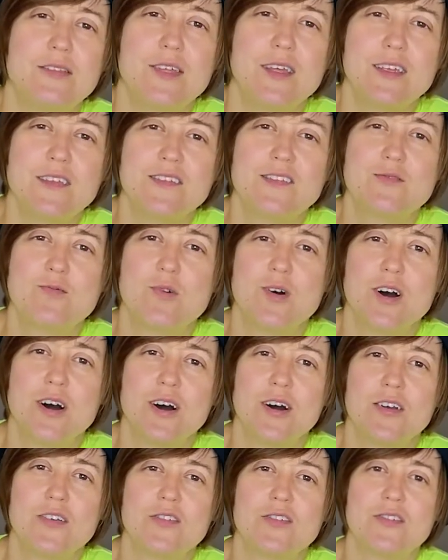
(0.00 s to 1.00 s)
This
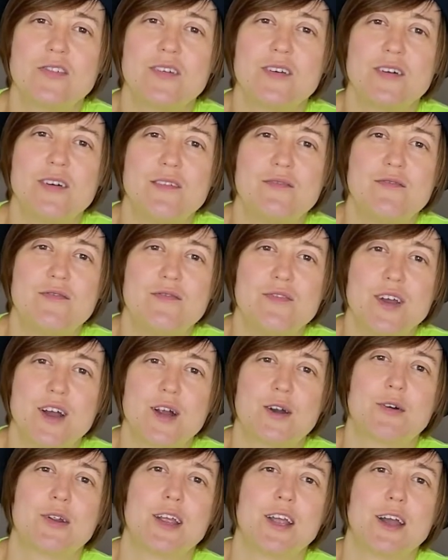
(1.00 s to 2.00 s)
was a
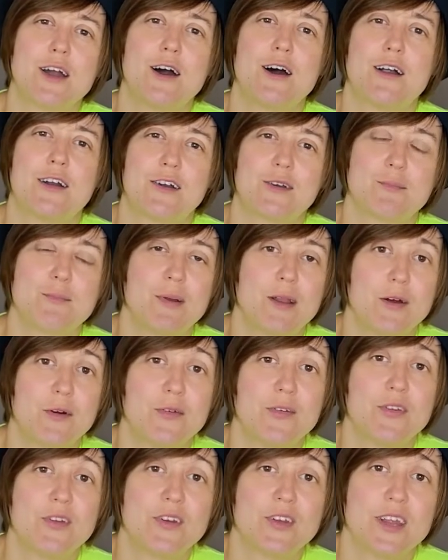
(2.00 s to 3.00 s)
very hard blow
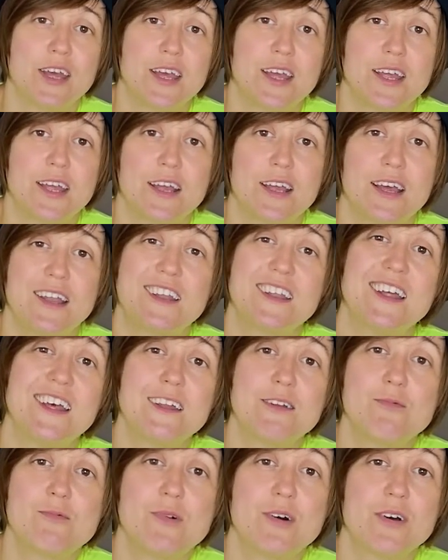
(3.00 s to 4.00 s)
to take, and
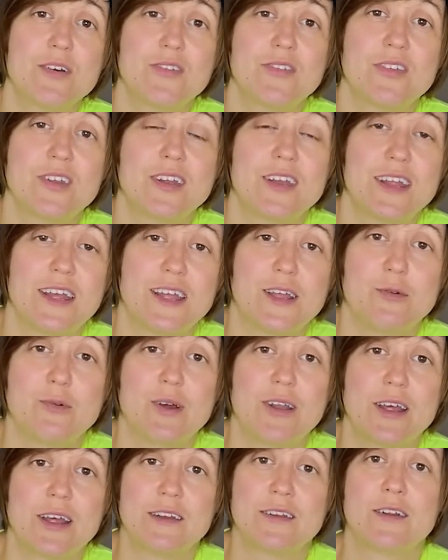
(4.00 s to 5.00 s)
that was the day
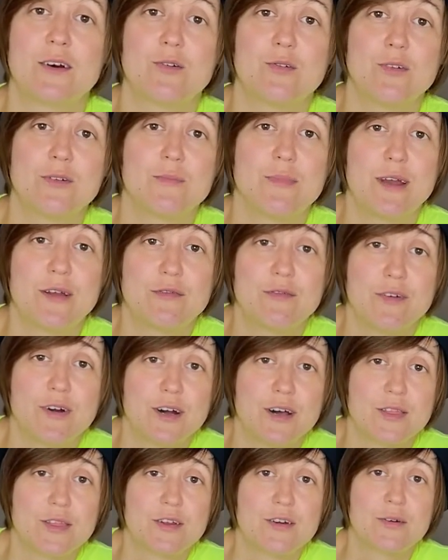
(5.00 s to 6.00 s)
when I told my
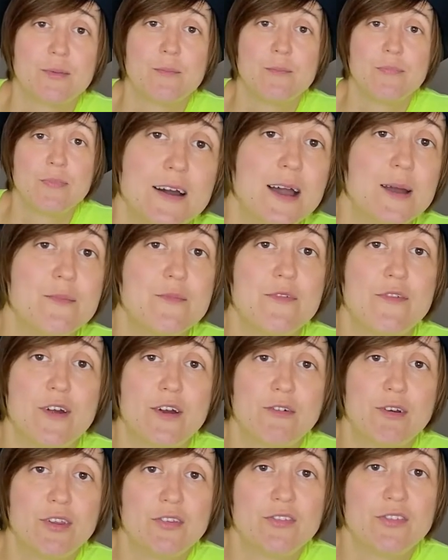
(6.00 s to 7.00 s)
father, I'm
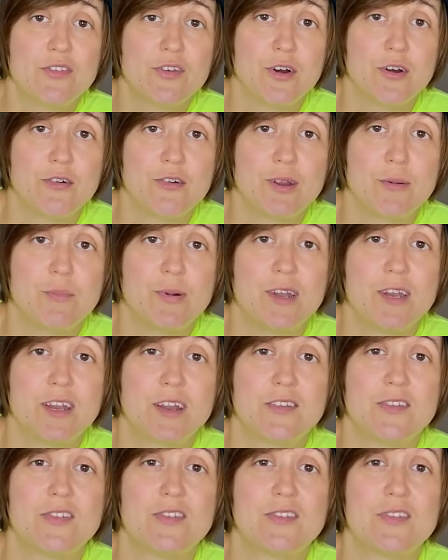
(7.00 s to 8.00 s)
very sorry, but
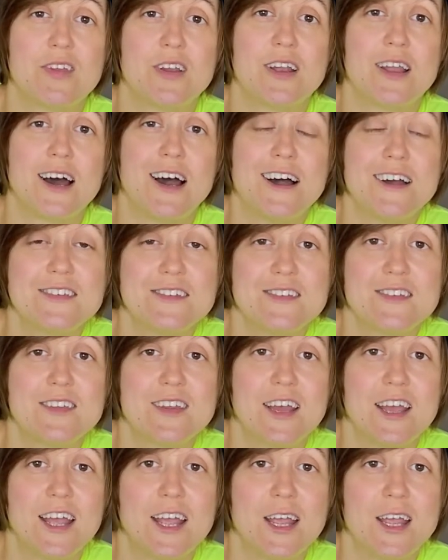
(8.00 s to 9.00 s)
it's the last
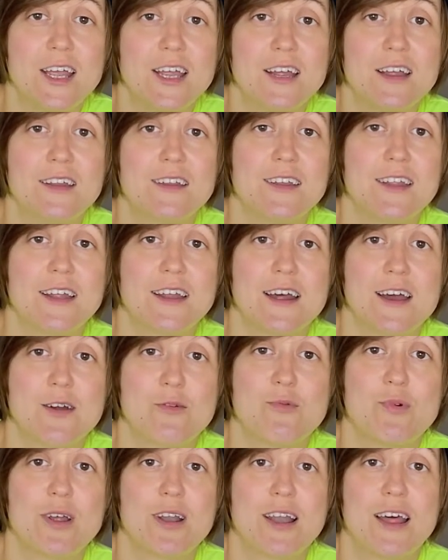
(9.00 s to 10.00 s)
day that I
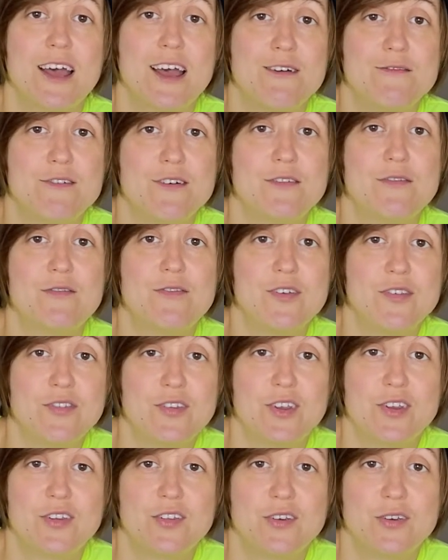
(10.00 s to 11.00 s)
will ever
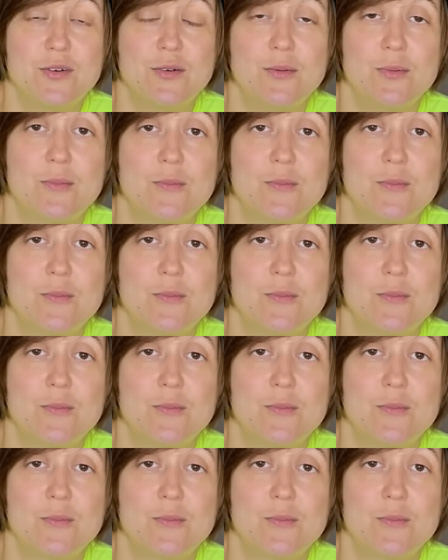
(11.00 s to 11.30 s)
visit you.